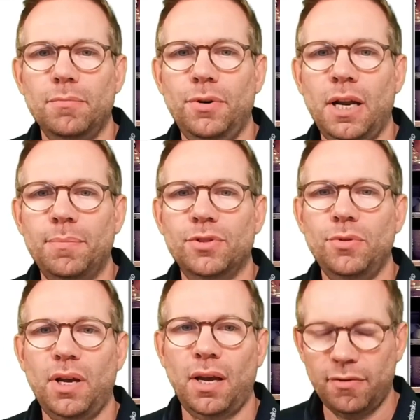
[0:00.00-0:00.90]
Perhaps
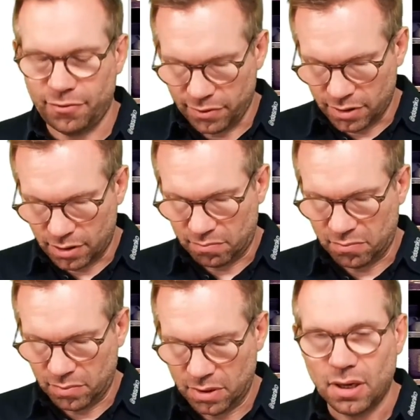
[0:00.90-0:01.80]
you have
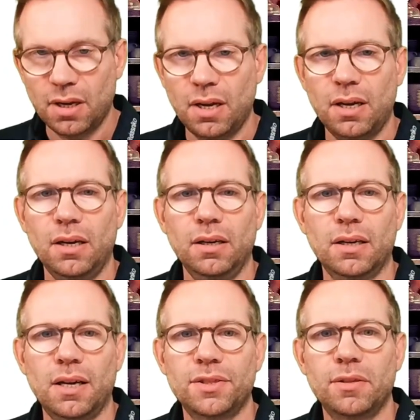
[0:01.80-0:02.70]
a
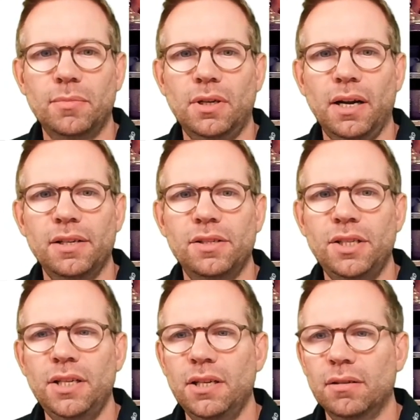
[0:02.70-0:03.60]
customer
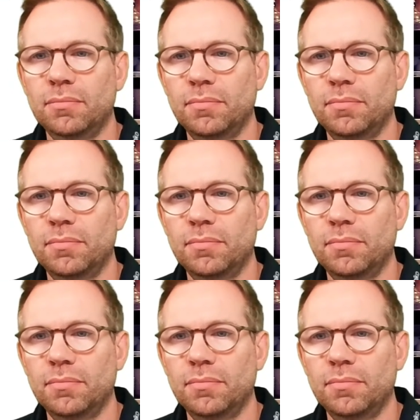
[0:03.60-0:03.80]
ID,